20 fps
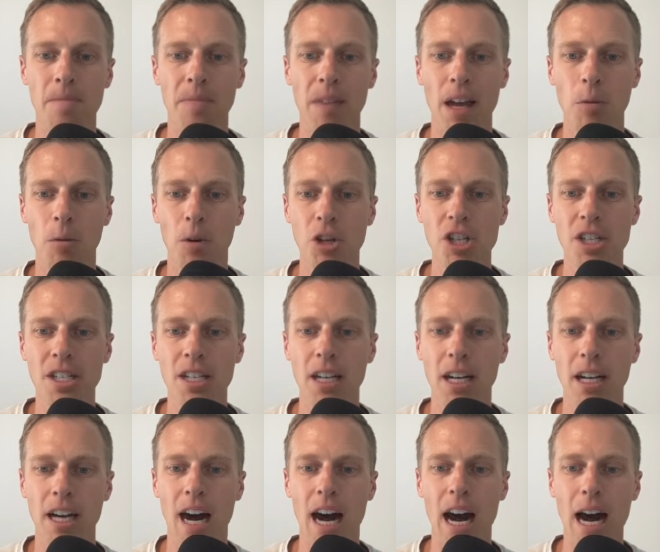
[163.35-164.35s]
And we're just going to
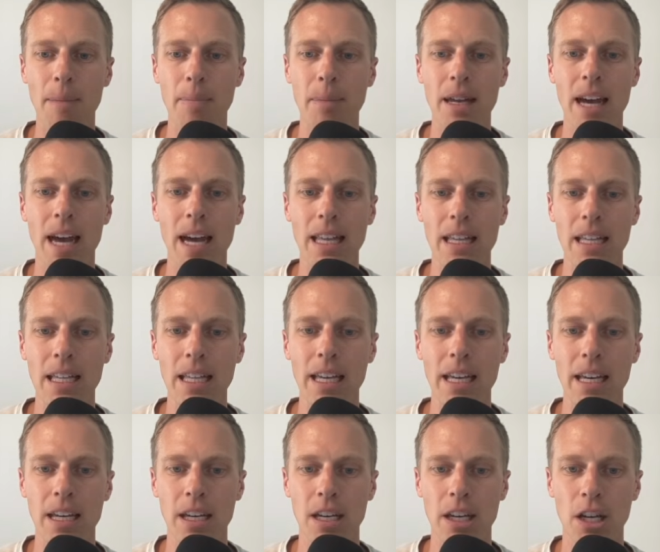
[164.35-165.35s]
copy a
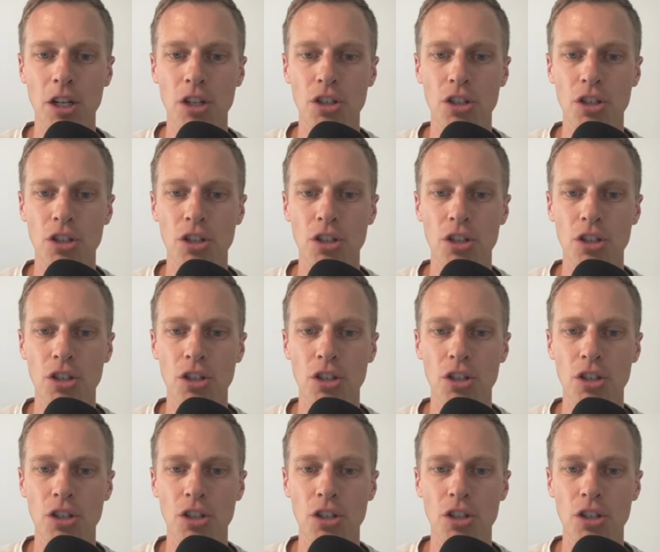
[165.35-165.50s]
link